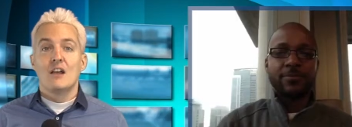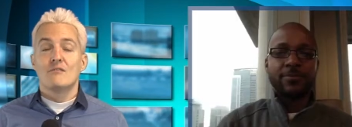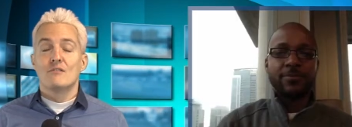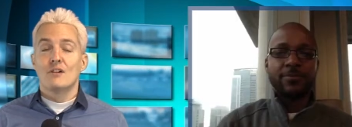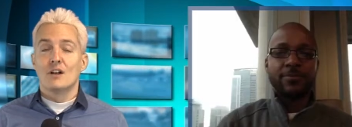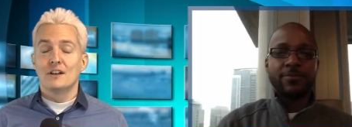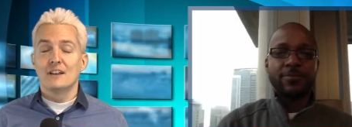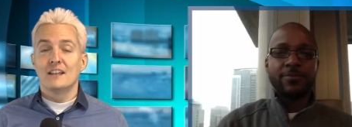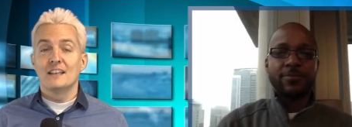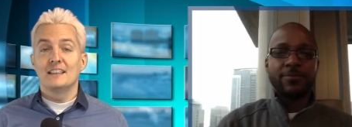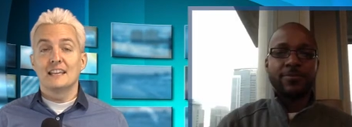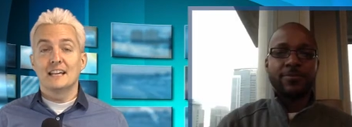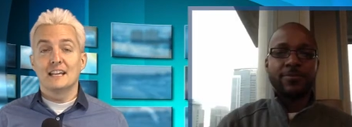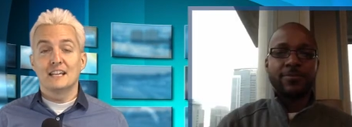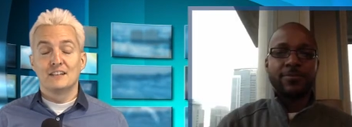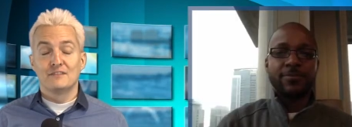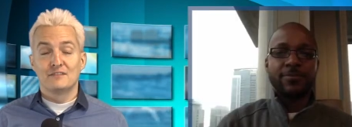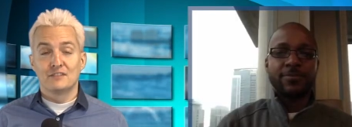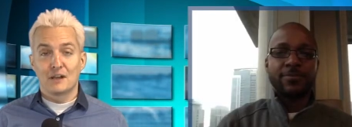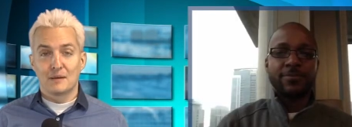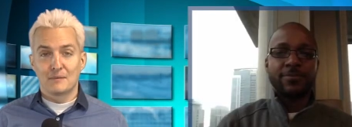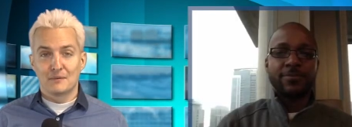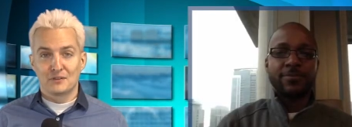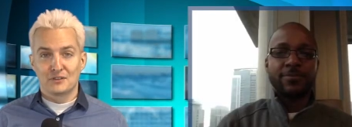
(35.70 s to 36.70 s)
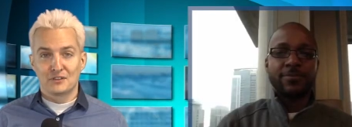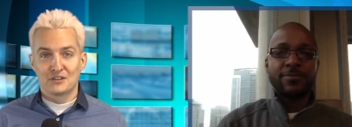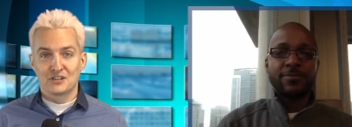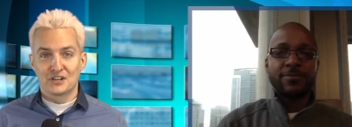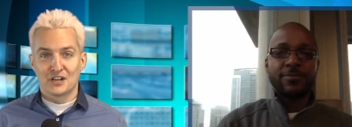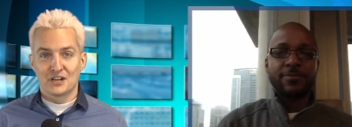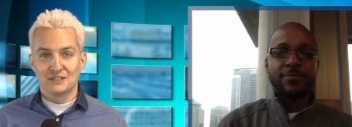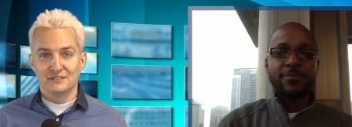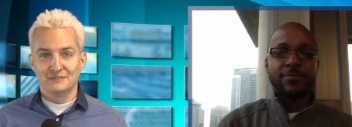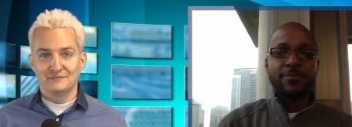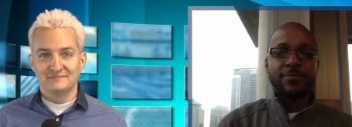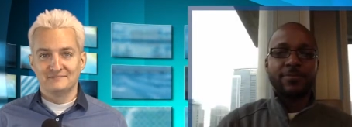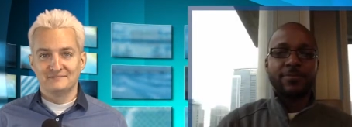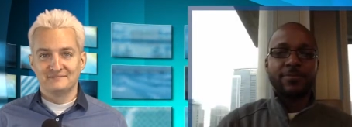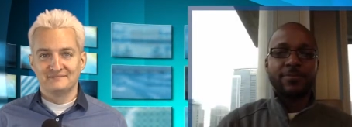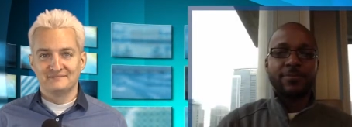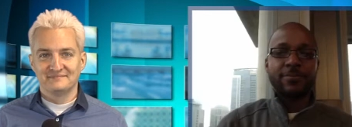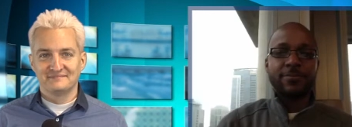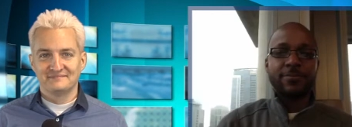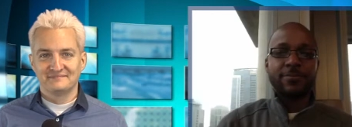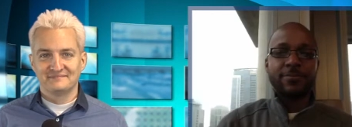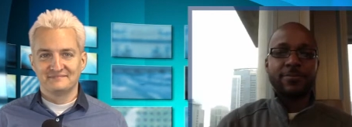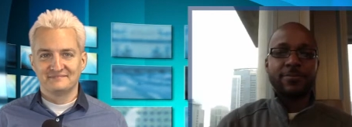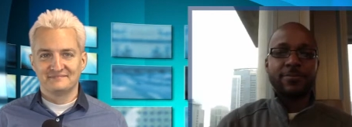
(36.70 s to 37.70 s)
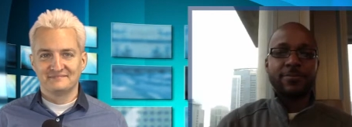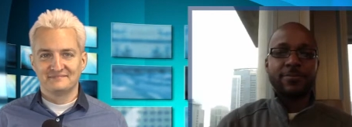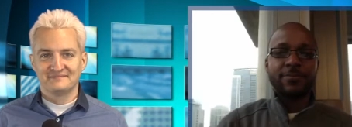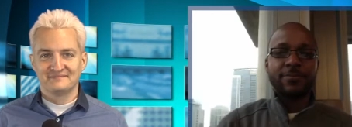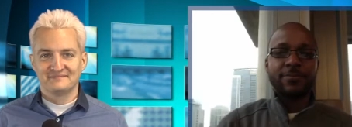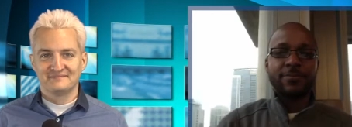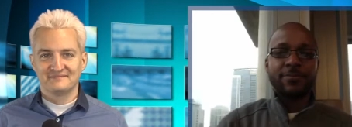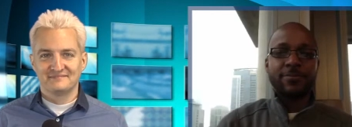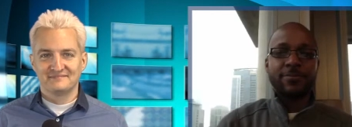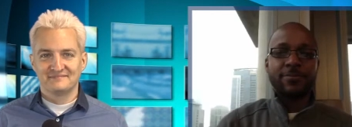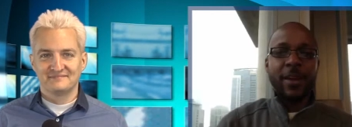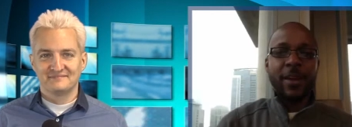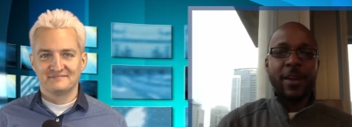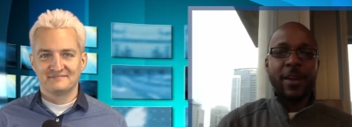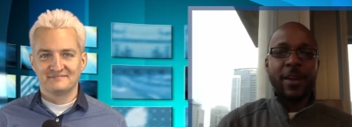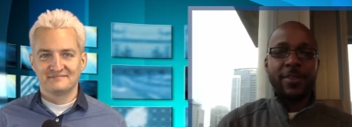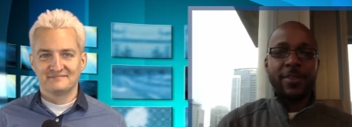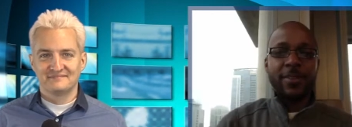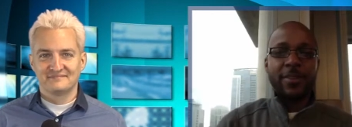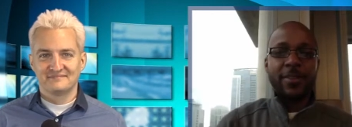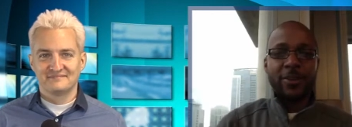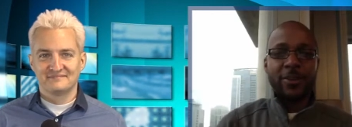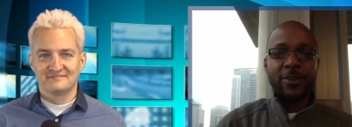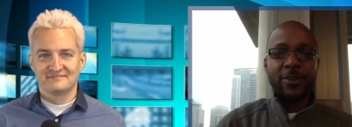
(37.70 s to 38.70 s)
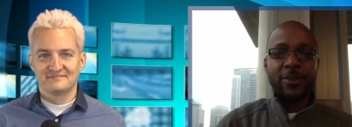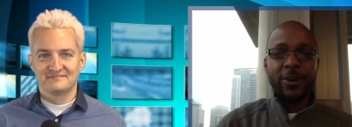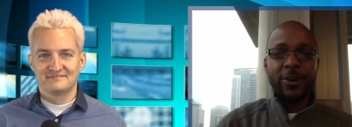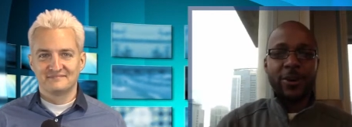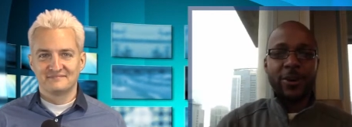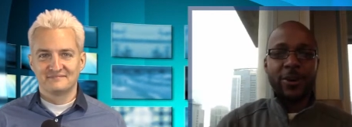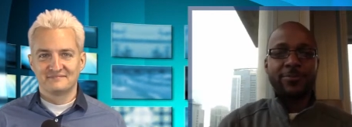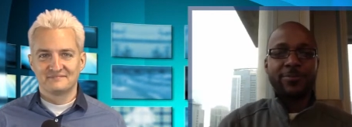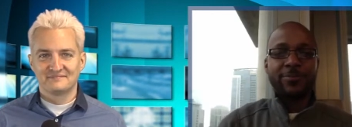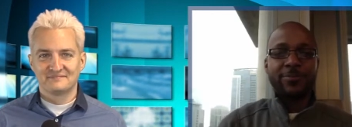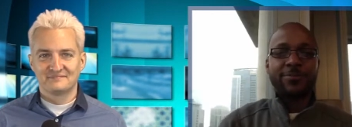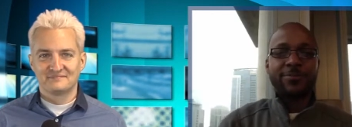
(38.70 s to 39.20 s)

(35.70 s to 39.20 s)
Speaker 1: Rodney, thank you for coming on the show. Uh, thank you, Murray.